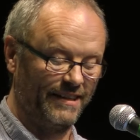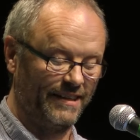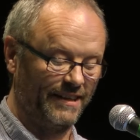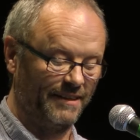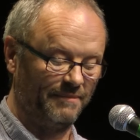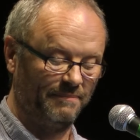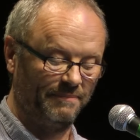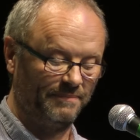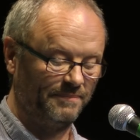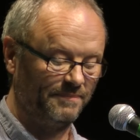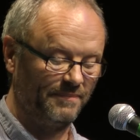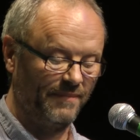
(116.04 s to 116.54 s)
did I?
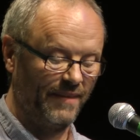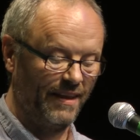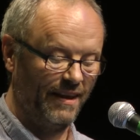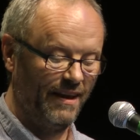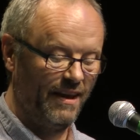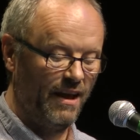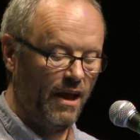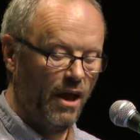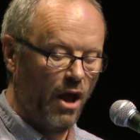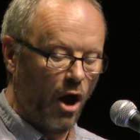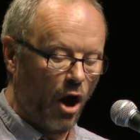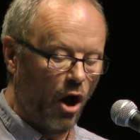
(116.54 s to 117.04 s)

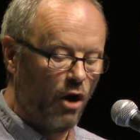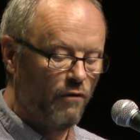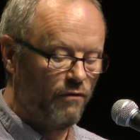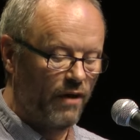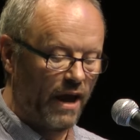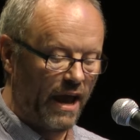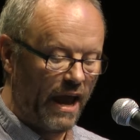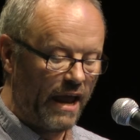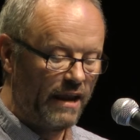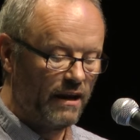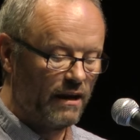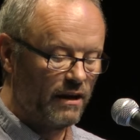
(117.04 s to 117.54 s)
Over
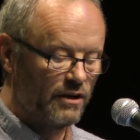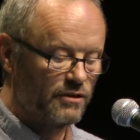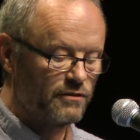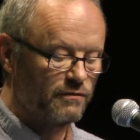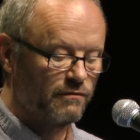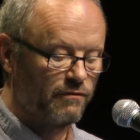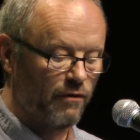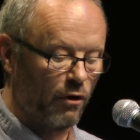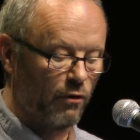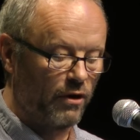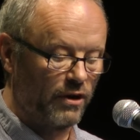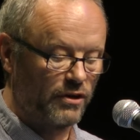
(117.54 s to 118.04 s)
endless
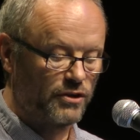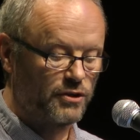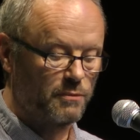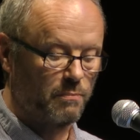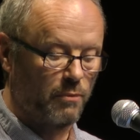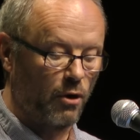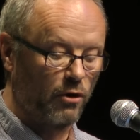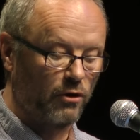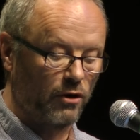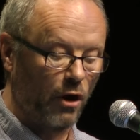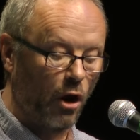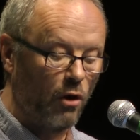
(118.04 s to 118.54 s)
forest,
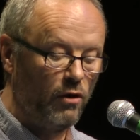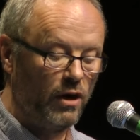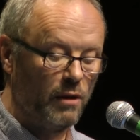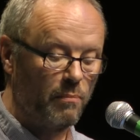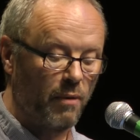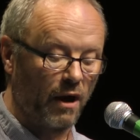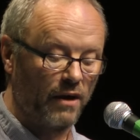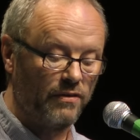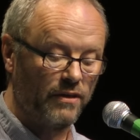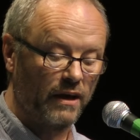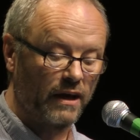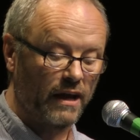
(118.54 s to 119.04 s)
broken only
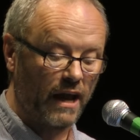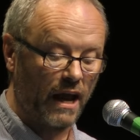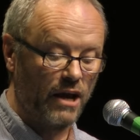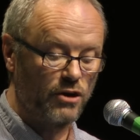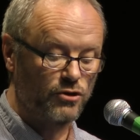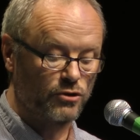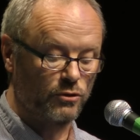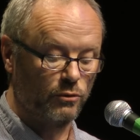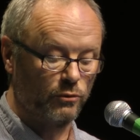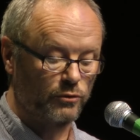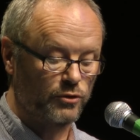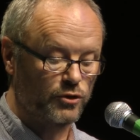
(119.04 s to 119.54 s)
by the
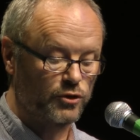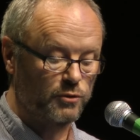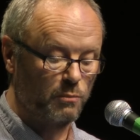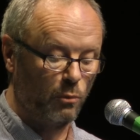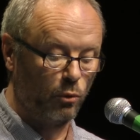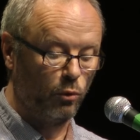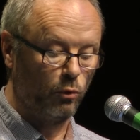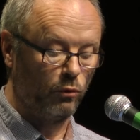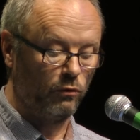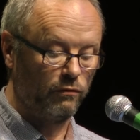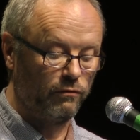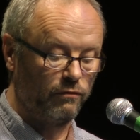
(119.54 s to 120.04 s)
occasional
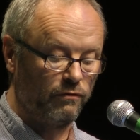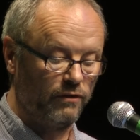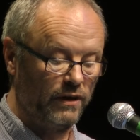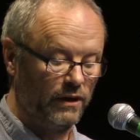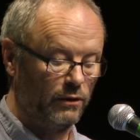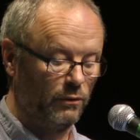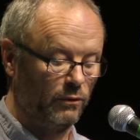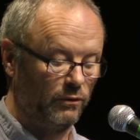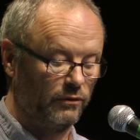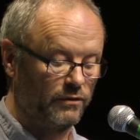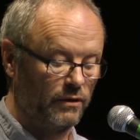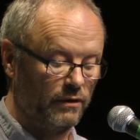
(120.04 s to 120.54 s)
small
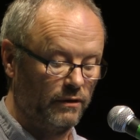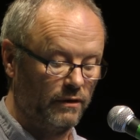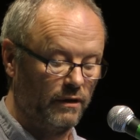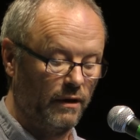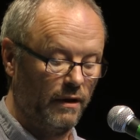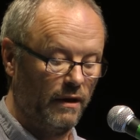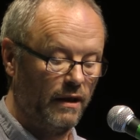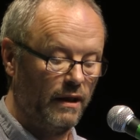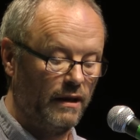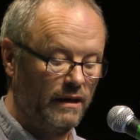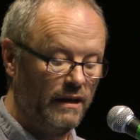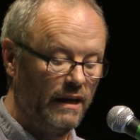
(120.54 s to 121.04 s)
field,
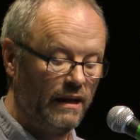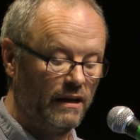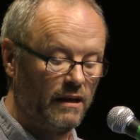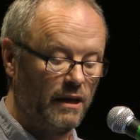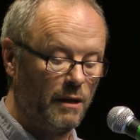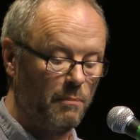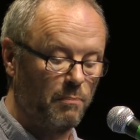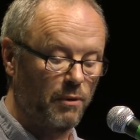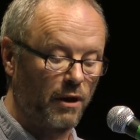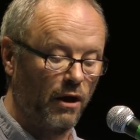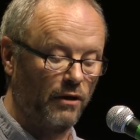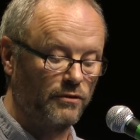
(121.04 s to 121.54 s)

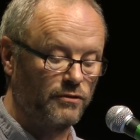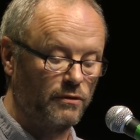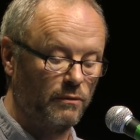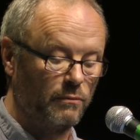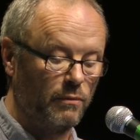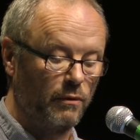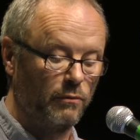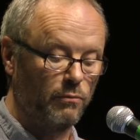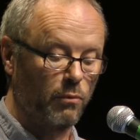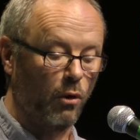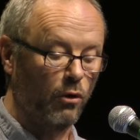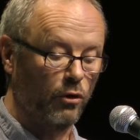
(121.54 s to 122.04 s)
neatly planted
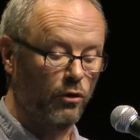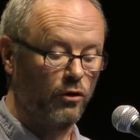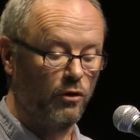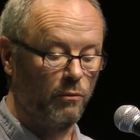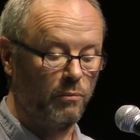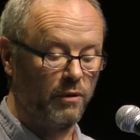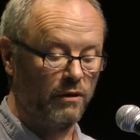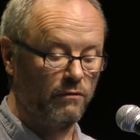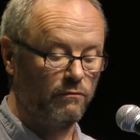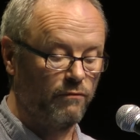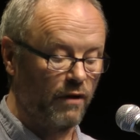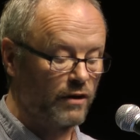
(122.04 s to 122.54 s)
with what could have
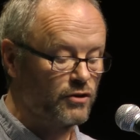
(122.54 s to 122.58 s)
been